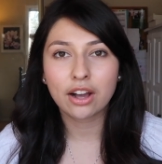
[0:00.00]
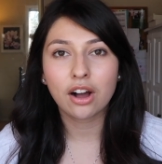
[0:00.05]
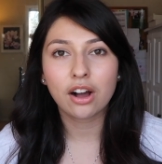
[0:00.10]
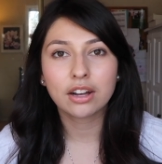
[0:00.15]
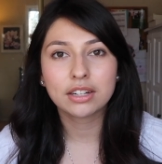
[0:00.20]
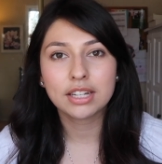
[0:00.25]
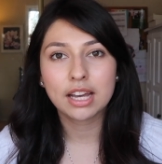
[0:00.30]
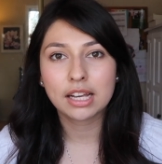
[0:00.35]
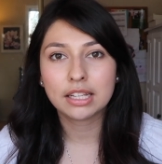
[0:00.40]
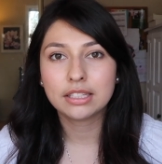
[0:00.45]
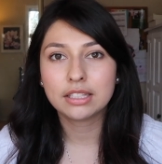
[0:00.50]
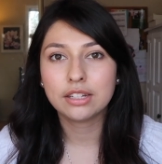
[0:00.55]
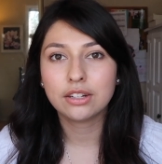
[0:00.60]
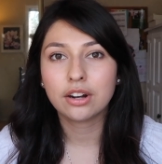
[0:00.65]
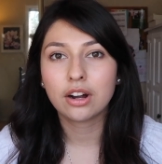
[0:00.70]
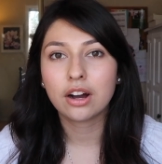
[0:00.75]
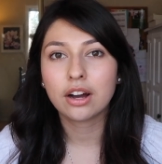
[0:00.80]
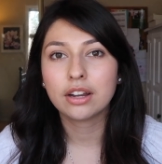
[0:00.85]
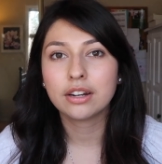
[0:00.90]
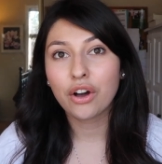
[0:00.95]
got tested
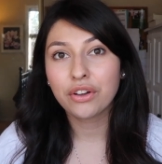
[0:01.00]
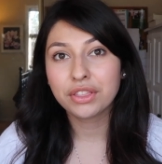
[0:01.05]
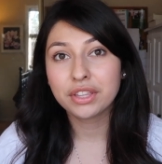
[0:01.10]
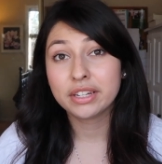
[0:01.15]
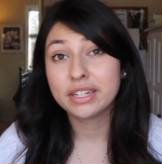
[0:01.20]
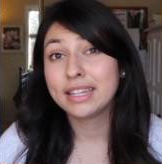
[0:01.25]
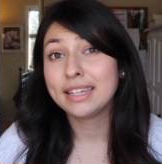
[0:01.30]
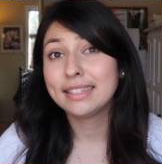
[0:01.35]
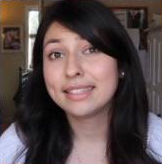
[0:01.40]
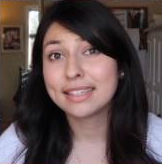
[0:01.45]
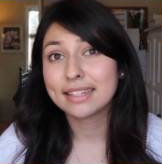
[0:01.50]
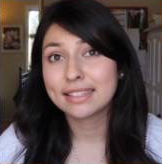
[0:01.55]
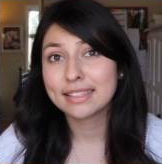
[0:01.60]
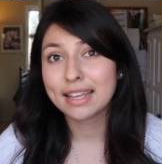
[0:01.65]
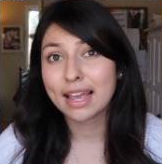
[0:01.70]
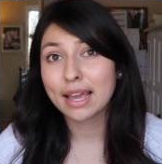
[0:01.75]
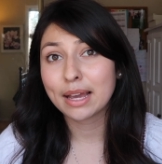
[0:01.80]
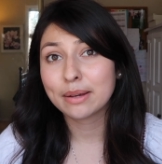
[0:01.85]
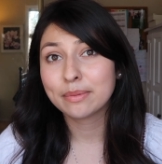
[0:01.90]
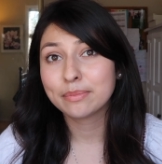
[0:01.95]
on on the TEAS
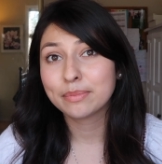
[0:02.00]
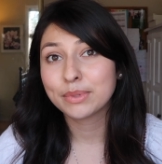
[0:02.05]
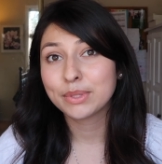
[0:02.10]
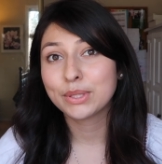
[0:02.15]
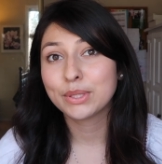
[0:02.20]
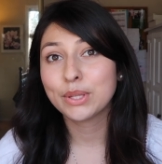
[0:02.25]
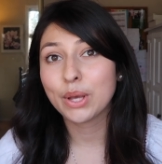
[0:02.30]
exam.